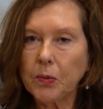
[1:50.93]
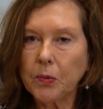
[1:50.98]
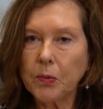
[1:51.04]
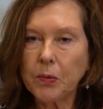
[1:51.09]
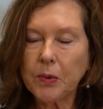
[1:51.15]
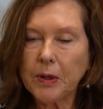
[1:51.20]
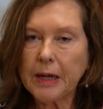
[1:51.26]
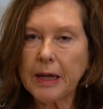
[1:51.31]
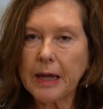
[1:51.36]

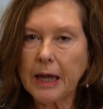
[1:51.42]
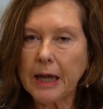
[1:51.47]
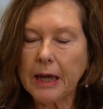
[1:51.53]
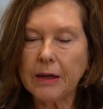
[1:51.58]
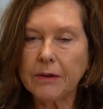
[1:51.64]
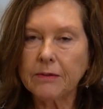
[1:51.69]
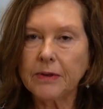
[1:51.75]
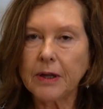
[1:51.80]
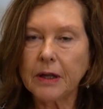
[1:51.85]
we
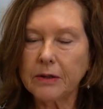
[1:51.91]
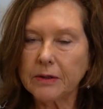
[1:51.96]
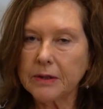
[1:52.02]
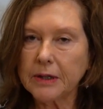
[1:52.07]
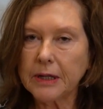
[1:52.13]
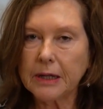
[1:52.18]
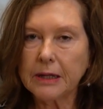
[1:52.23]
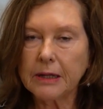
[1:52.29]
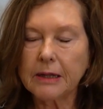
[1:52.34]
have
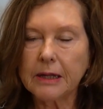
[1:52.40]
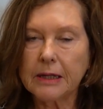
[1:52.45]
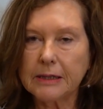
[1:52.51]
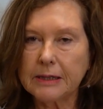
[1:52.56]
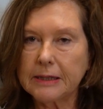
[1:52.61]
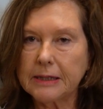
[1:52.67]
healthcare that